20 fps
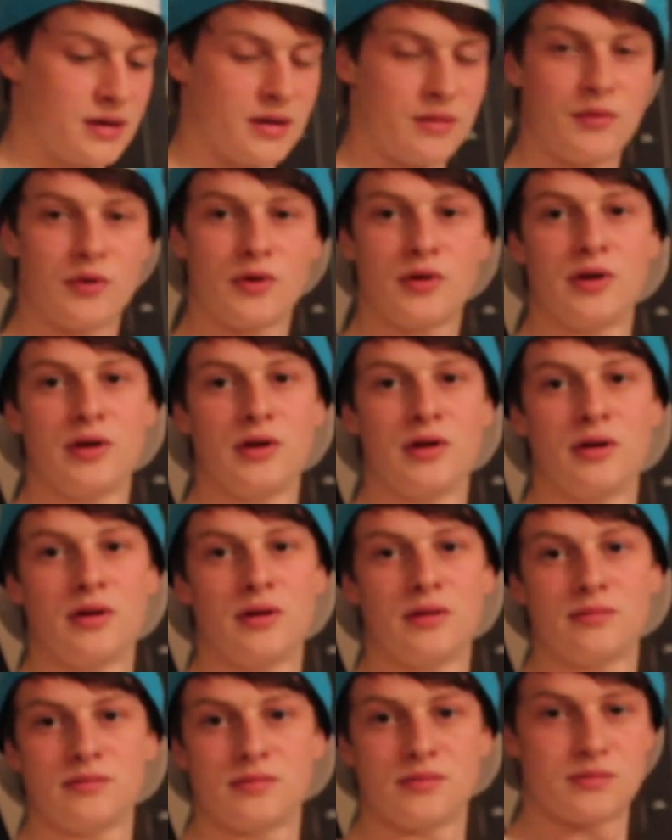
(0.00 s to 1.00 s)
I'm not going to
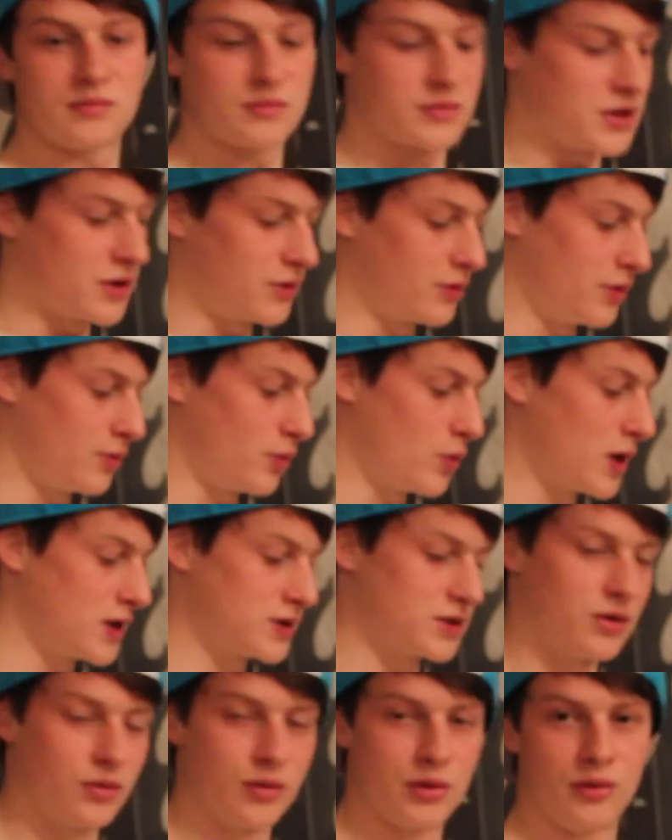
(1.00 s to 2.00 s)
tell you where
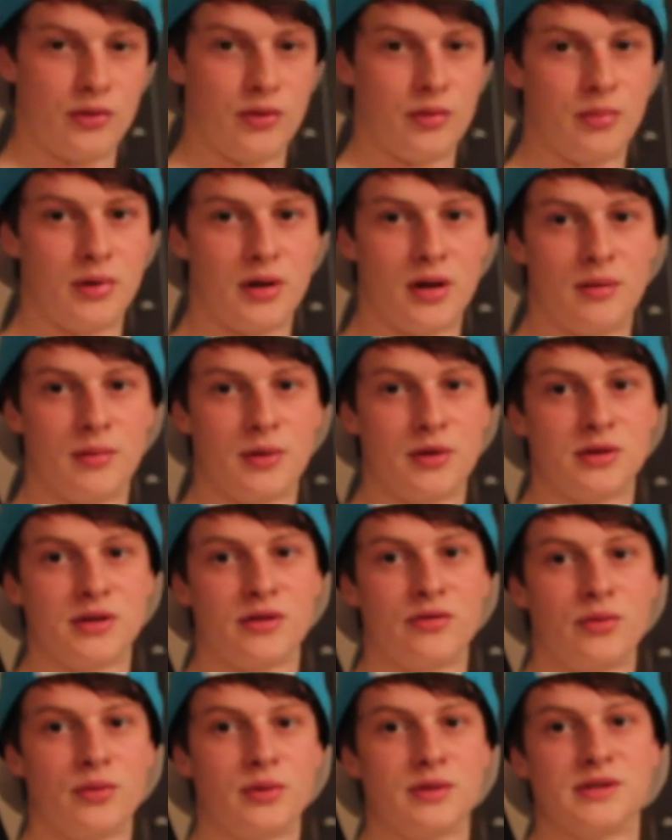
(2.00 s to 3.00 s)
to hold it on the bar because
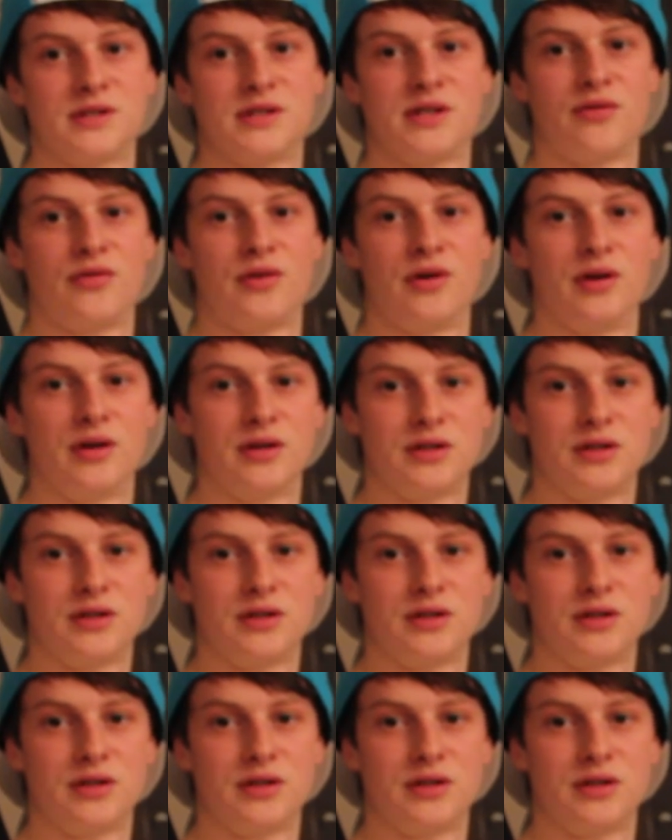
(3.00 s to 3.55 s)
everyone's different,